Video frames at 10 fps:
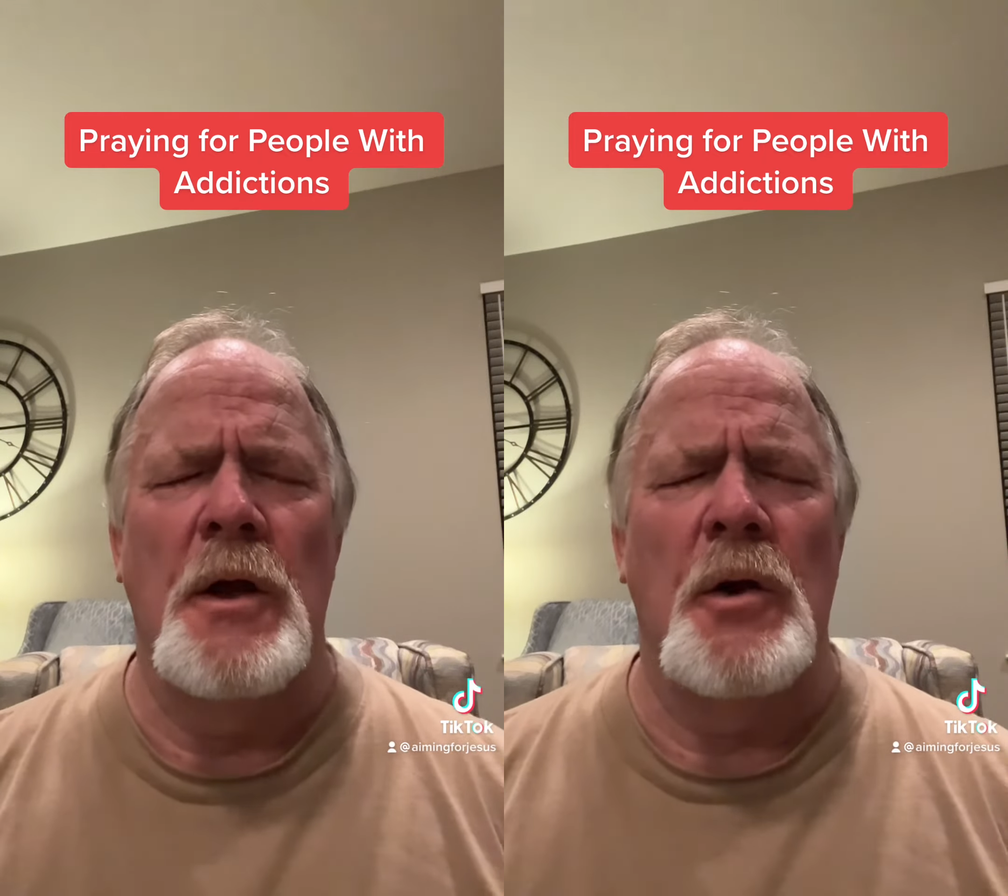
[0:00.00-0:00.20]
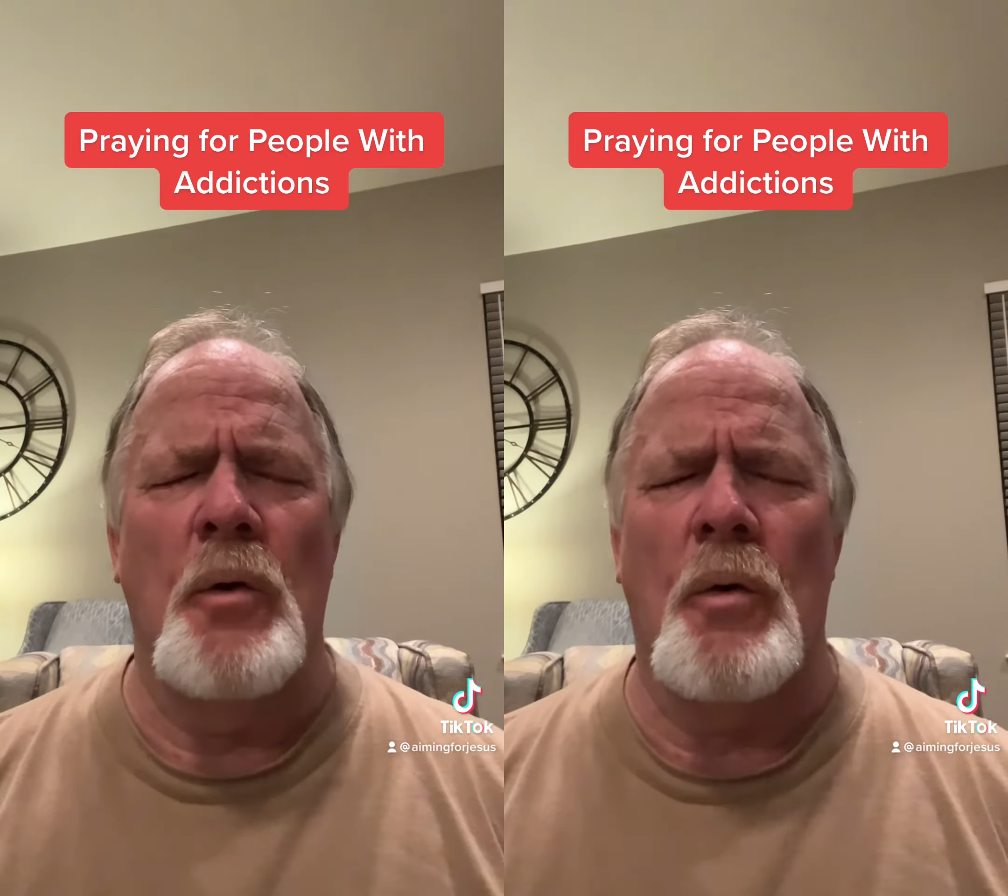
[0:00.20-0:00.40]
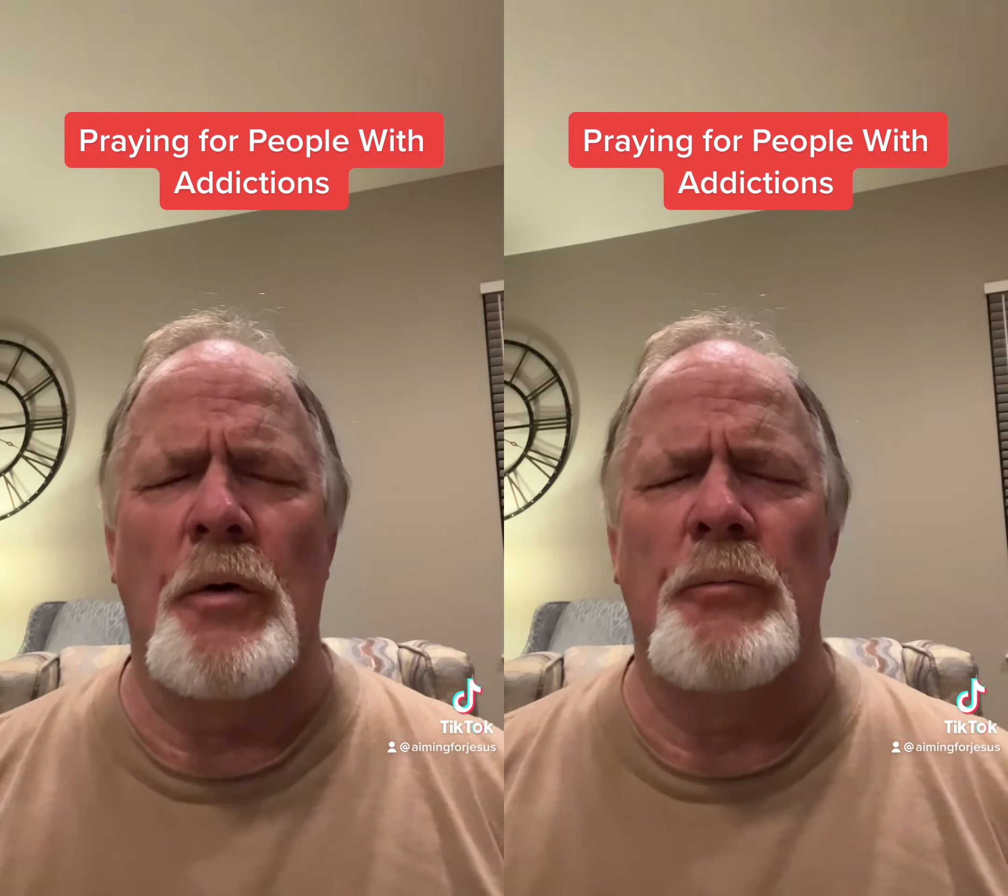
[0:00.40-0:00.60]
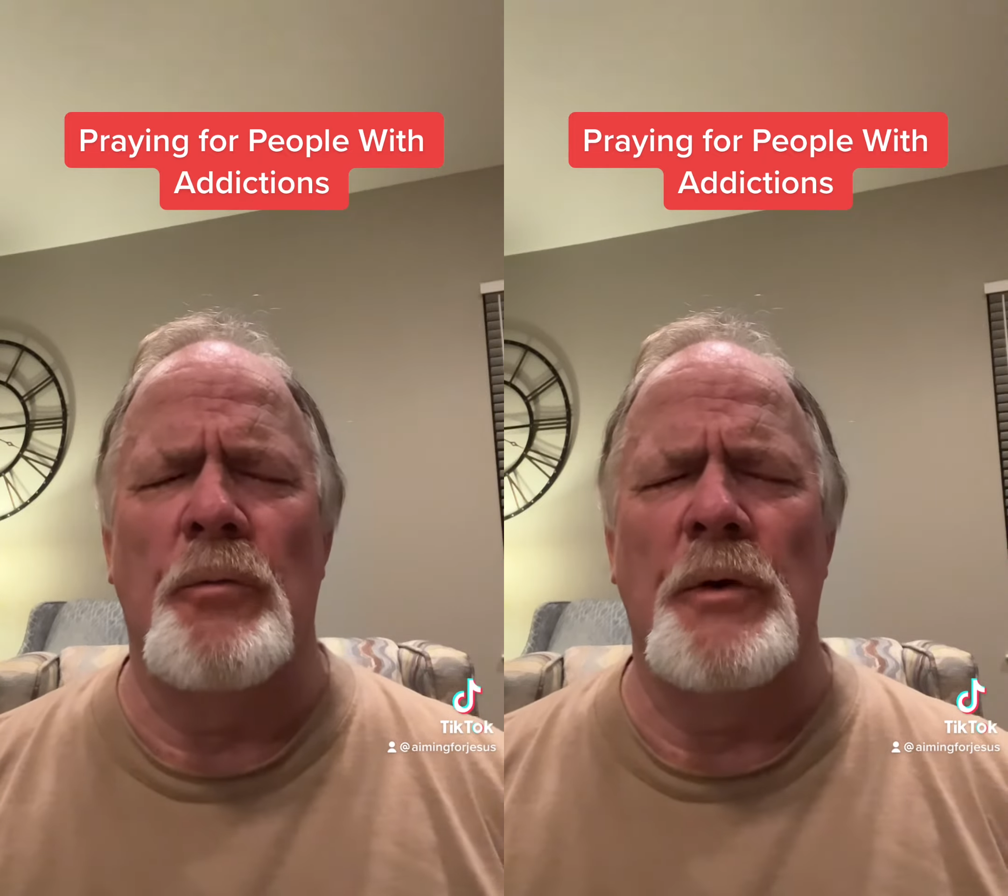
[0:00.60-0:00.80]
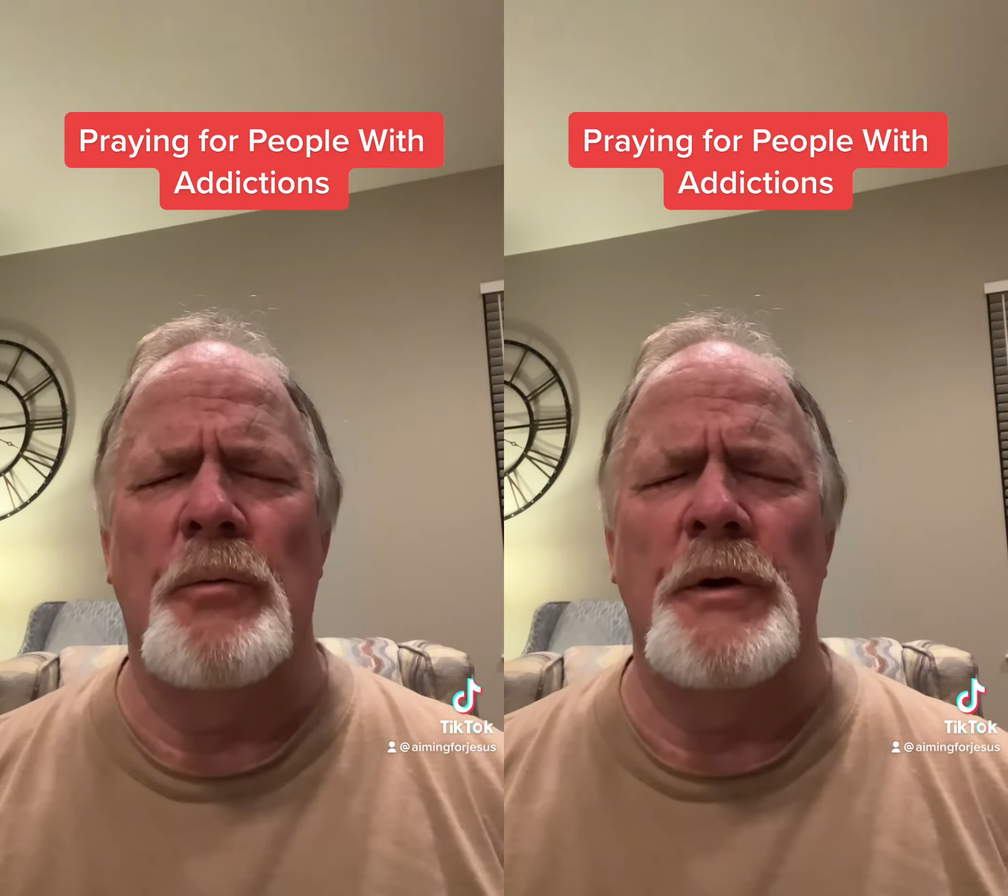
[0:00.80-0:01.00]
Lord,
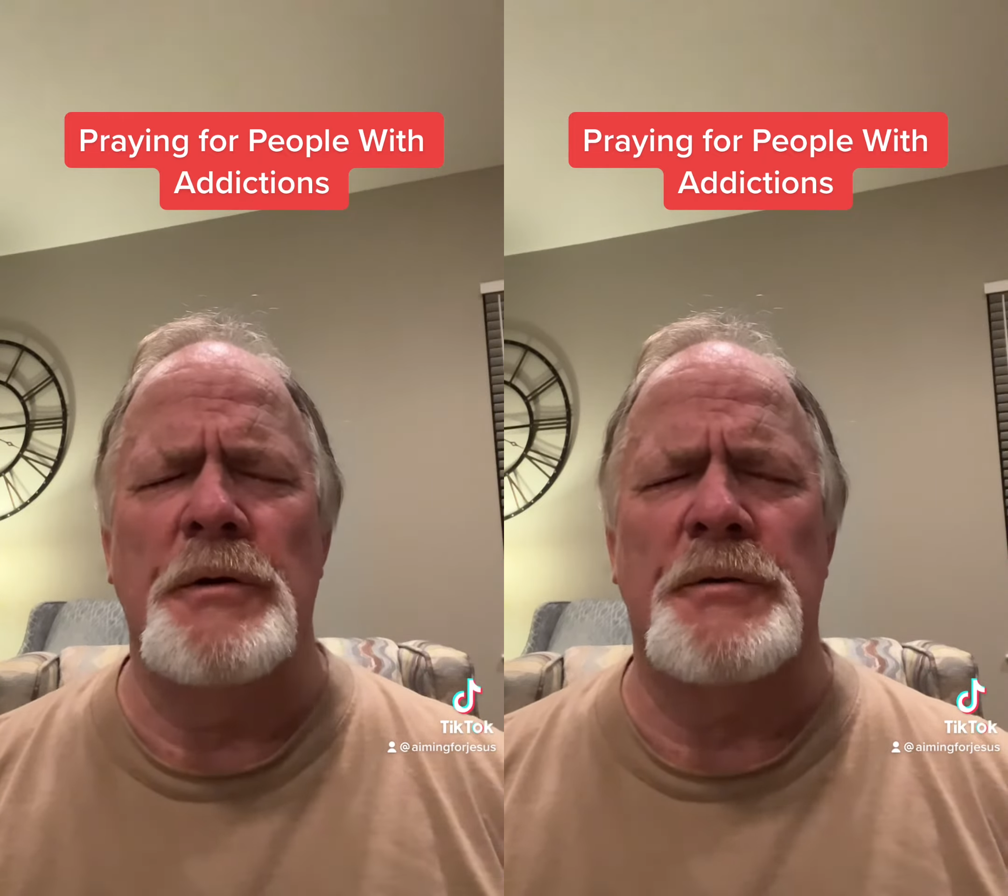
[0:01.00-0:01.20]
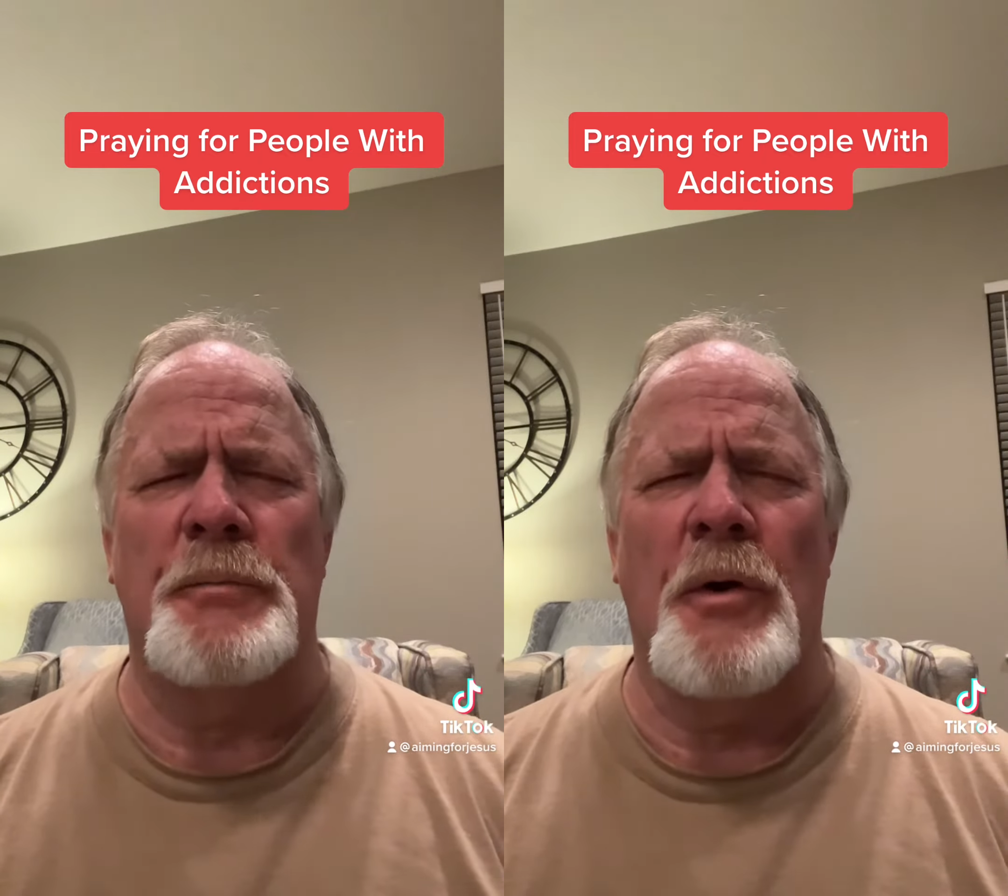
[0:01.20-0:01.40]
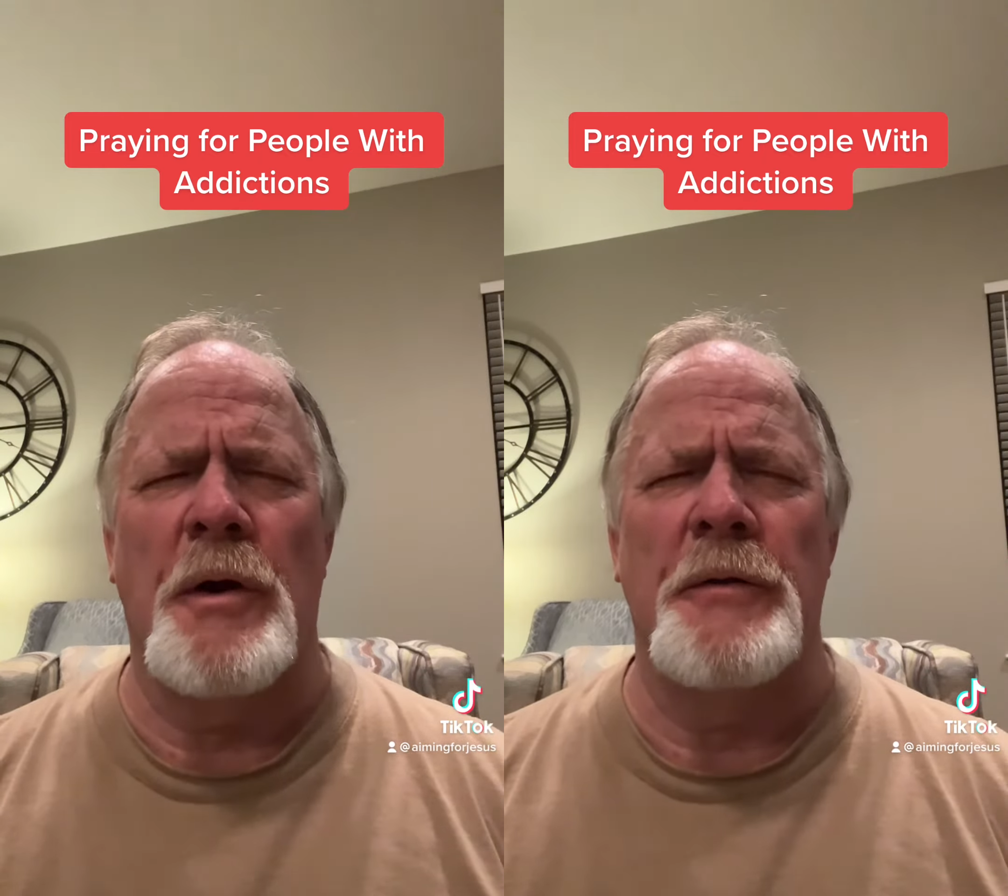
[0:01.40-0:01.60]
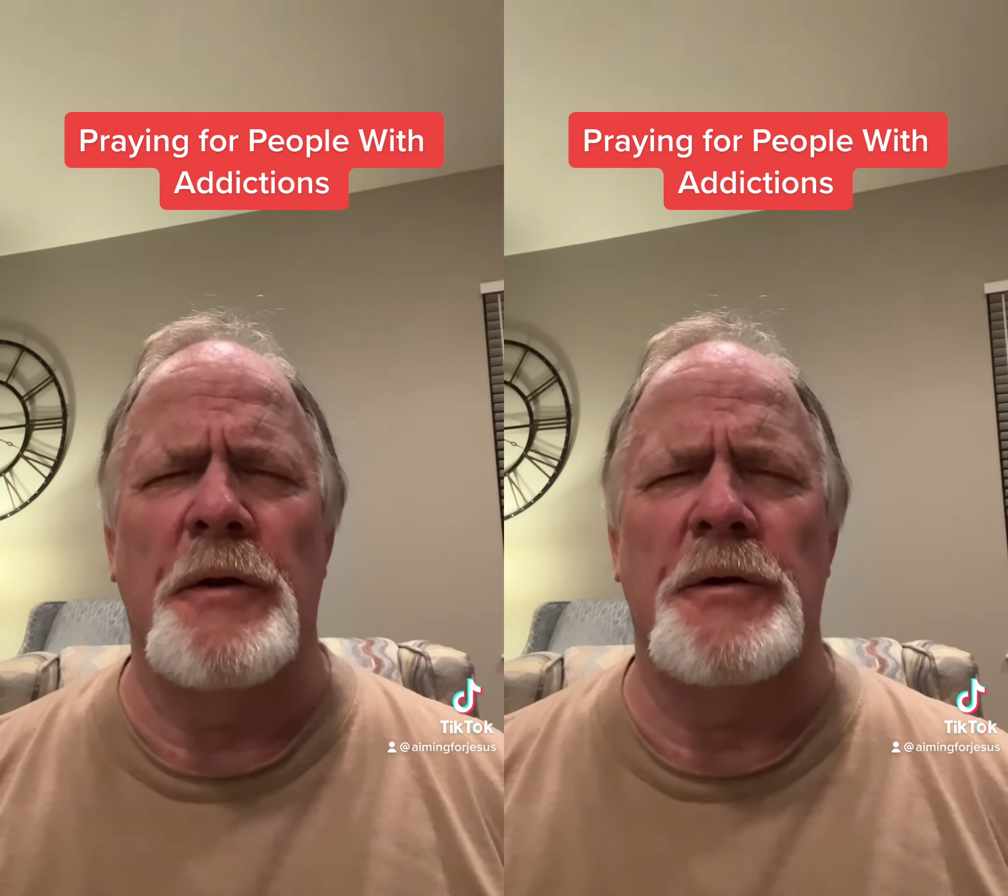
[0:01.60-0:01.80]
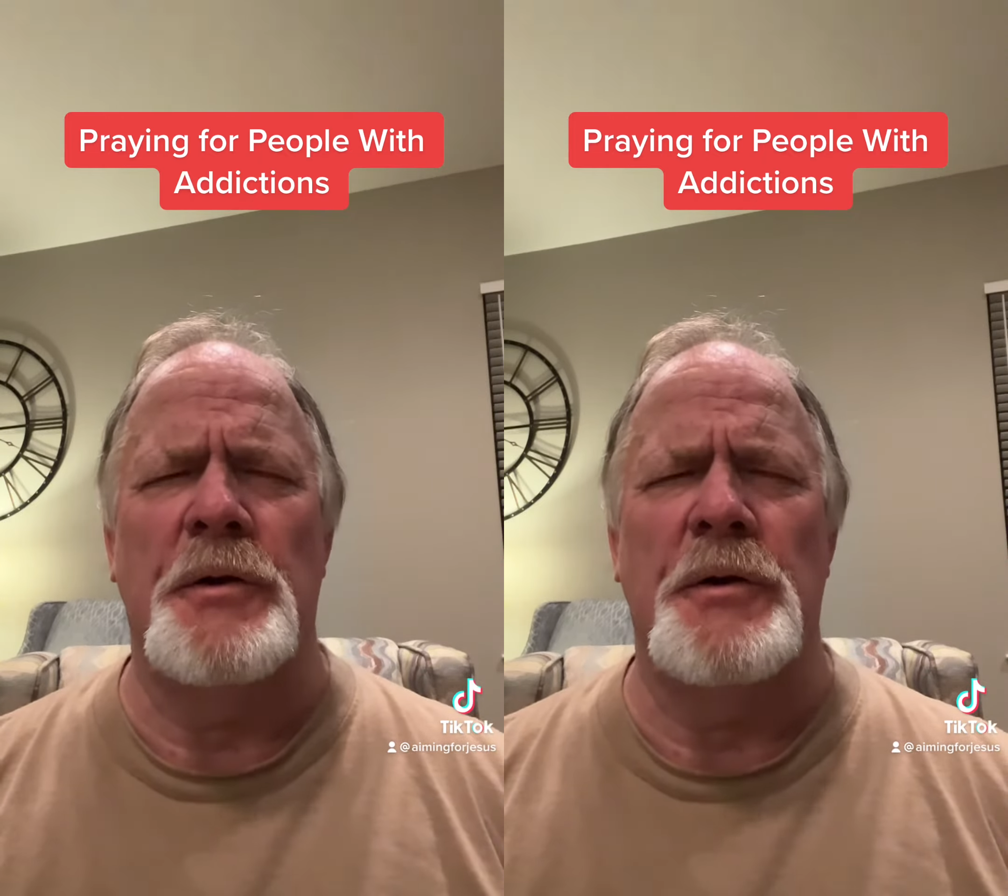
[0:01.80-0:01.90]
we, we just pray that